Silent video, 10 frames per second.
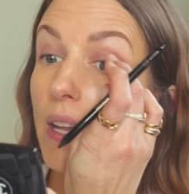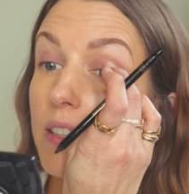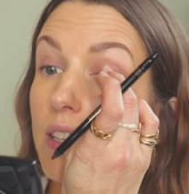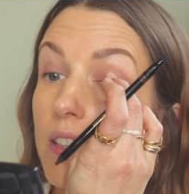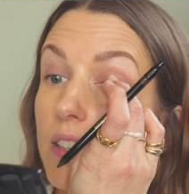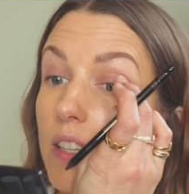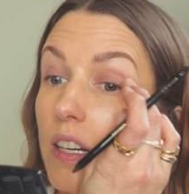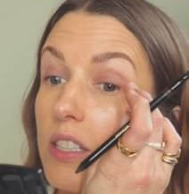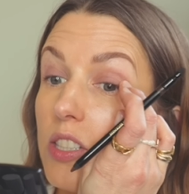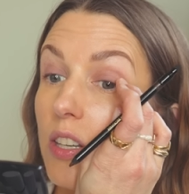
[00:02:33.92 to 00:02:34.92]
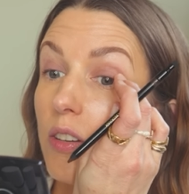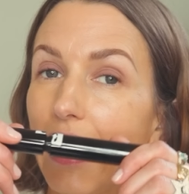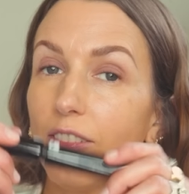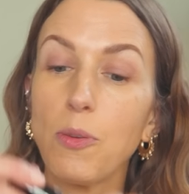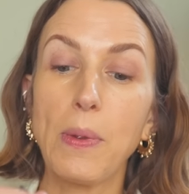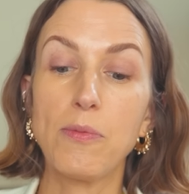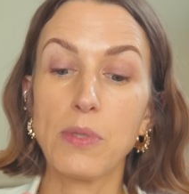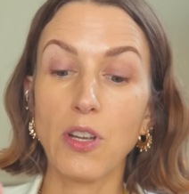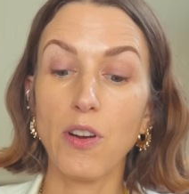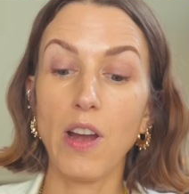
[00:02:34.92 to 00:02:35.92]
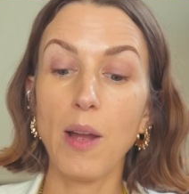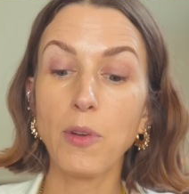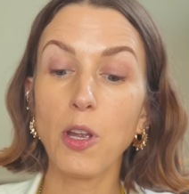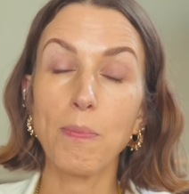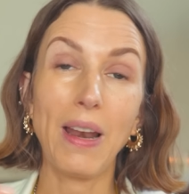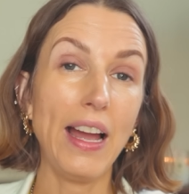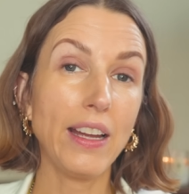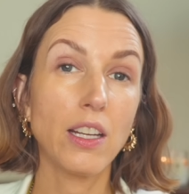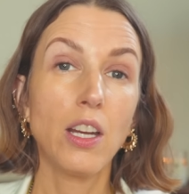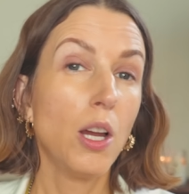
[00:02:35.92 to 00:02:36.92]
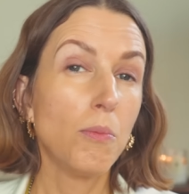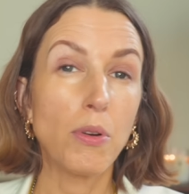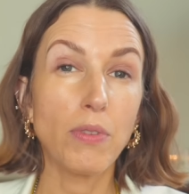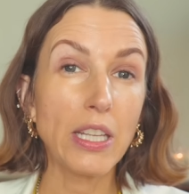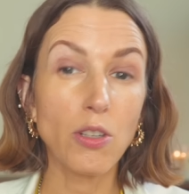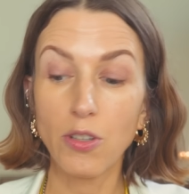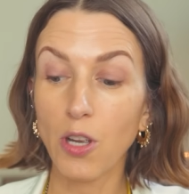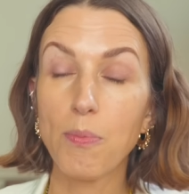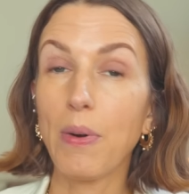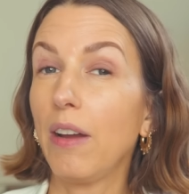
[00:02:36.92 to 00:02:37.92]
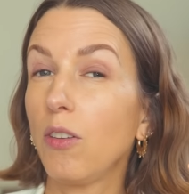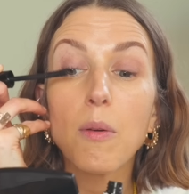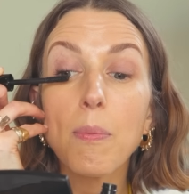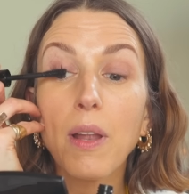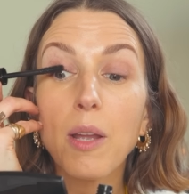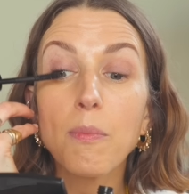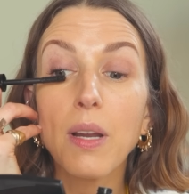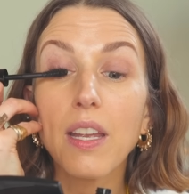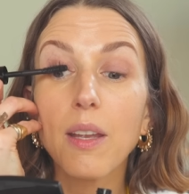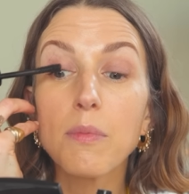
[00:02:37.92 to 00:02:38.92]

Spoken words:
blend it into the eyeshadow. Now for a bit of mascara. I'm going black, but really you could go brown. I'm applying my